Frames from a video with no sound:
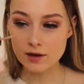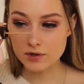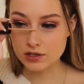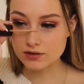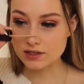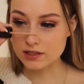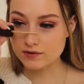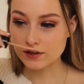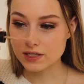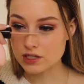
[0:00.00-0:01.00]
I've been using
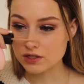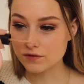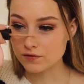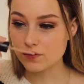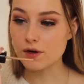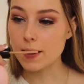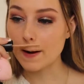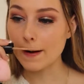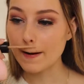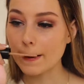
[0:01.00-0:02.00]
this foundation
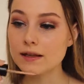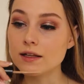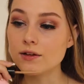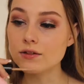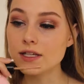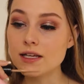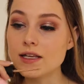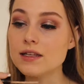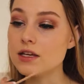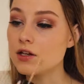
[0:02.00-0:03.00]
for literally
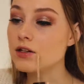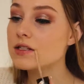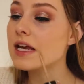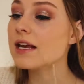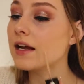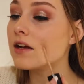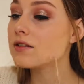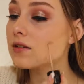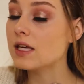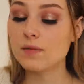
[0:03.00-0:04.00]
years, and I
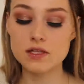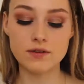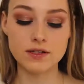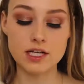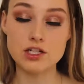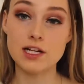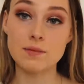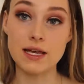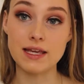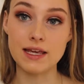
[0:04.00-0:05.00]
also keep this foundation in
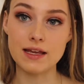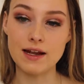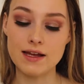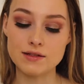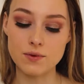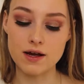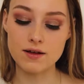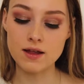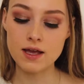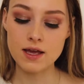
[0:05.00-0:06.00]
my kit as
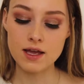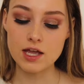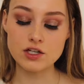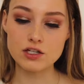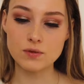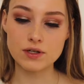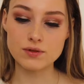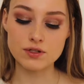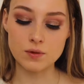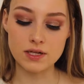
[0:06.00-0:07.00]
well. It just works
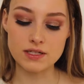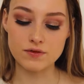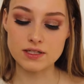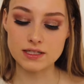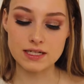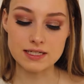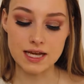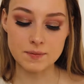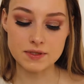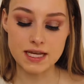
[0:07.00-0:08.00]
with so many different skin
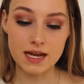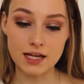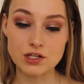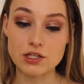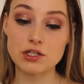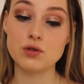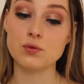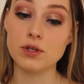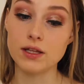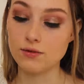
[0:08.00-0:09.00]
types, and I just
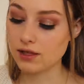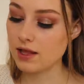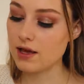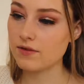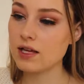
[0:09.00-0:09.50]
really love